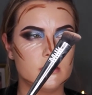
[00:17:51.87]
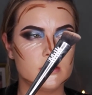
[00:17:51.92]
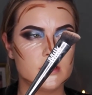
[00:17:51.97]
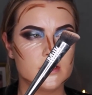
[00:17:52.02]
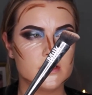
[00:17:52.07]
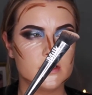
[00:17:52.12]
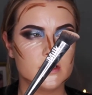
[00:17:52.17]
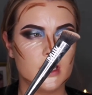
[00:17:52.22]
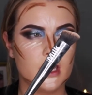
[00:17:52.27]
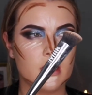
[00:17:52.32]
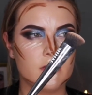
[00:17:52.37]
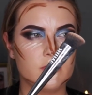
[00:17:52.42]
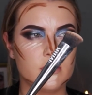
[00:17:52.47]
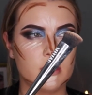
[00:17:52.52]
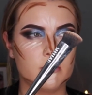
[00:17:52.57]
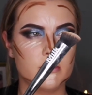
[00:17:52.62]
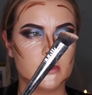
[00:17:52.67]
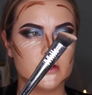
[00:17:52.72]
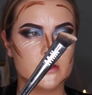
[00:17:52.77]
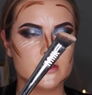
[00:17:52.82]
Doesn't have
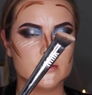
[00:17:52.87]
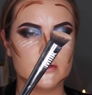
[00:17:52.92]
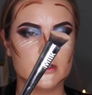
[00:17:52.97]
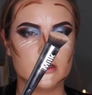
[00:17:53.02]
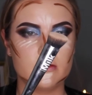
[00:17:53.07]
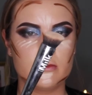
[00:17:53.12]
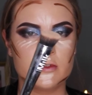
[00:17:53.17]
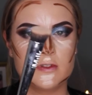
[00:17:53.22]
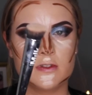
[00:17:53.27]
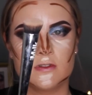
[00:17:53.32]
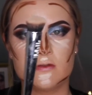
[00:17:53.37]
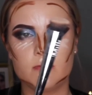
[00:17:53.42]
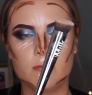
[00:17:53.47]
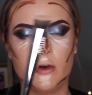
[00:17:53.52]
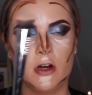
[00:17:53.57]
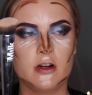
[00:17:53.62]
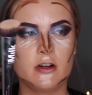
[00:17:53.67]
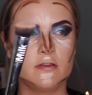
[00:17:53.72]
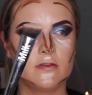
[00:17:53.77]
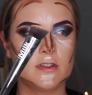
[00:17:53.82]
numbers, but it was
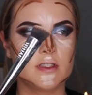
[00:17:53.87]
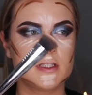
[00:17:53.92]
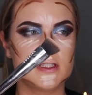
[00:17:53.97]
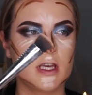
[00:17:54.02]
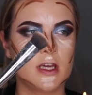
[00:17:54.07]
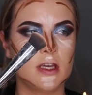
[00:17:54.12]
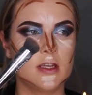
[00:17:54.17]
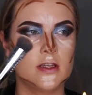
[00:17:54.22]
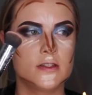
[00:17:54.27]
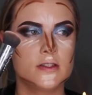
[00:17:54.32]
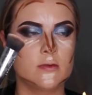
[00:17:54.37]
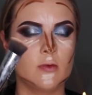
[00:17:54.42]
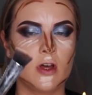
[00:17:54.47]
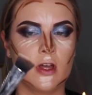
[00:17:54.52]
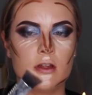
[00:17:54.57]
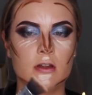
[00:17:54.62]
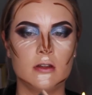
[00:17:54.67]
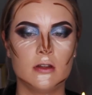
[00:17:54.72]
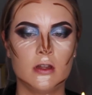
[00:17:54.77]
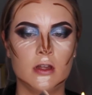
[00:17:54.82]
part of a set as
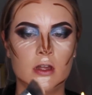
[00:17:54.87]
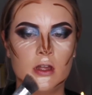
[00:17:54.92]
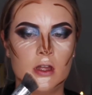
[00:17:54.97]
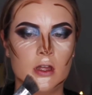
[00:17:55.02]
well.